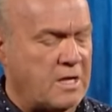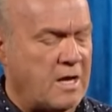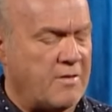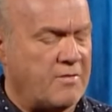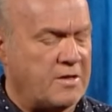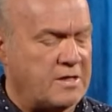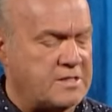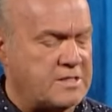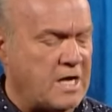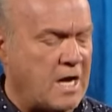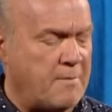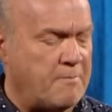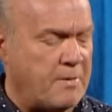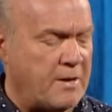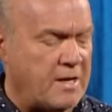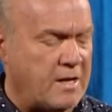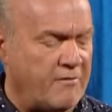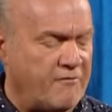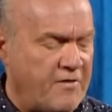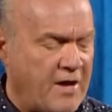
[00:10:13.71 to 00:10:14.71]
on the
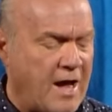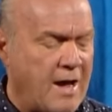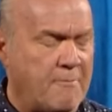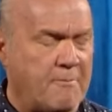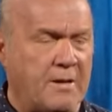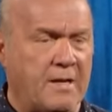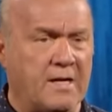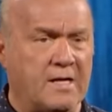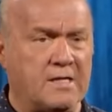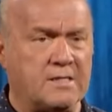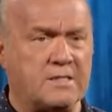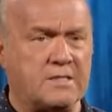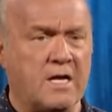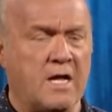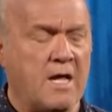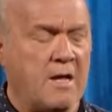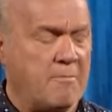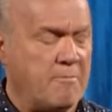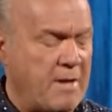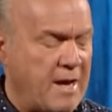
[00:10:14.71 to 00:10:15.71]
topic of happiness
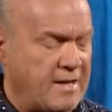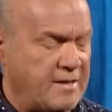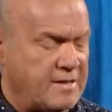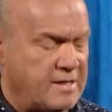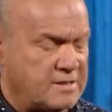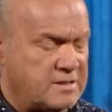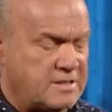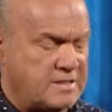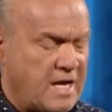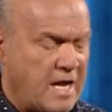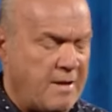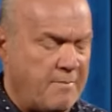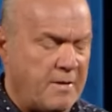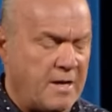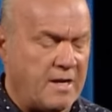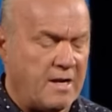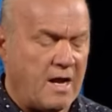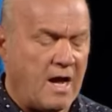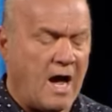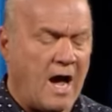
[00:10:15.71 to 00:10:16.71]
made this
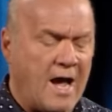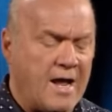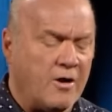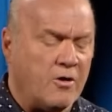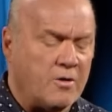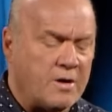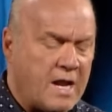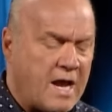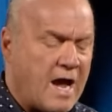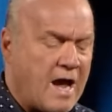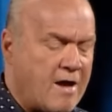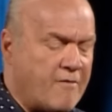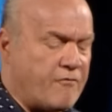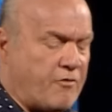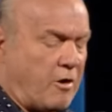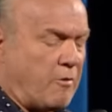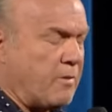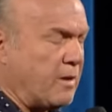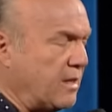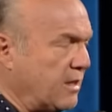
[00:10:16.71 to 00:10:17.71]
statement: I don't have
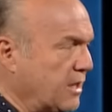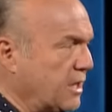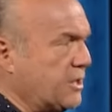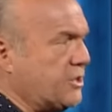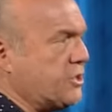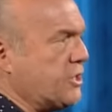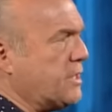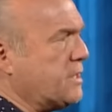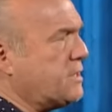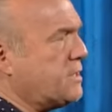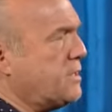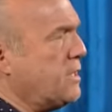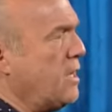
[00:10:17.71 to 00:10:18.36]
a religious